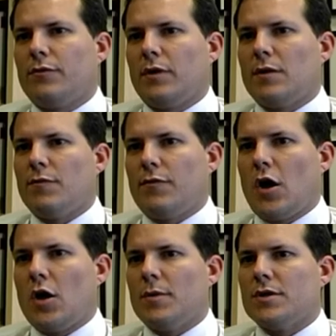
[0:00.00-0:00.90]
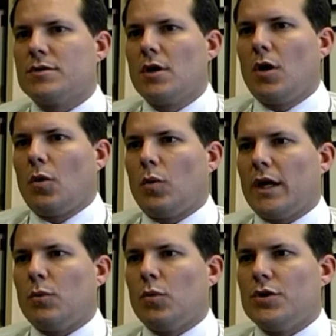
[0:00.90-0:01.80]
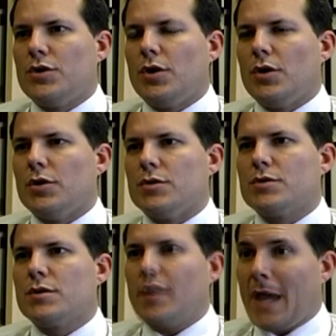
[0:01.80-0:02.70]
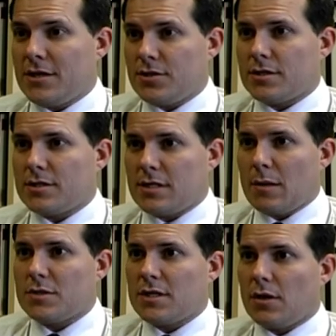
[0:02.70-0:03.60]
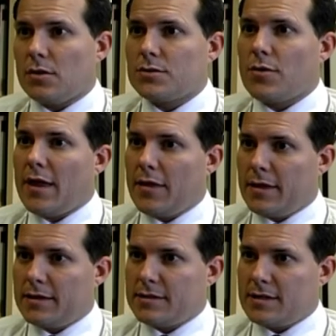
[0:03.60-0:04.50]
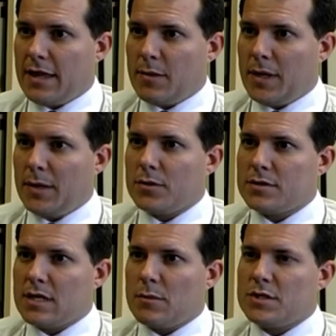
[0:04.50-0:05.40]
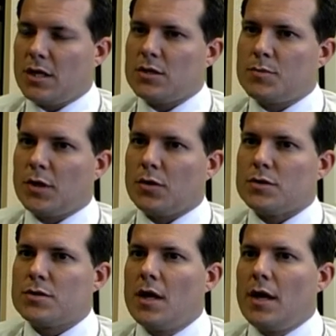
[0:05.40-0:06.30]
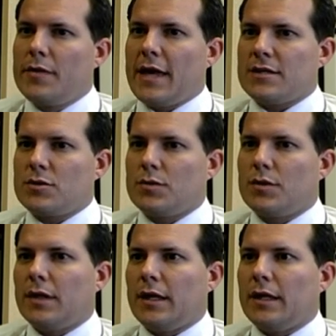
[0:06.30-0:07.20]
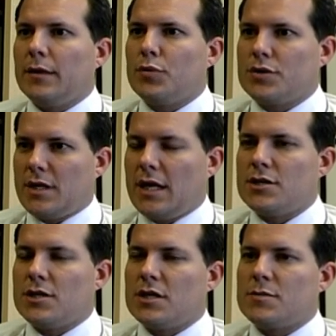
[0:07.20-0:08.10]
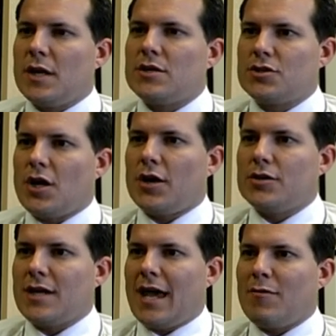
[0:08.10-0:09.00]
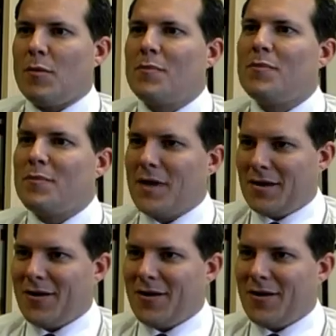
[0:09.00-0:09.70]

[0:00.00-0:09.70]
lymphomas, we would use patient's stem cells rather than other people's stem cells because that's the procedure that's been shown to have a better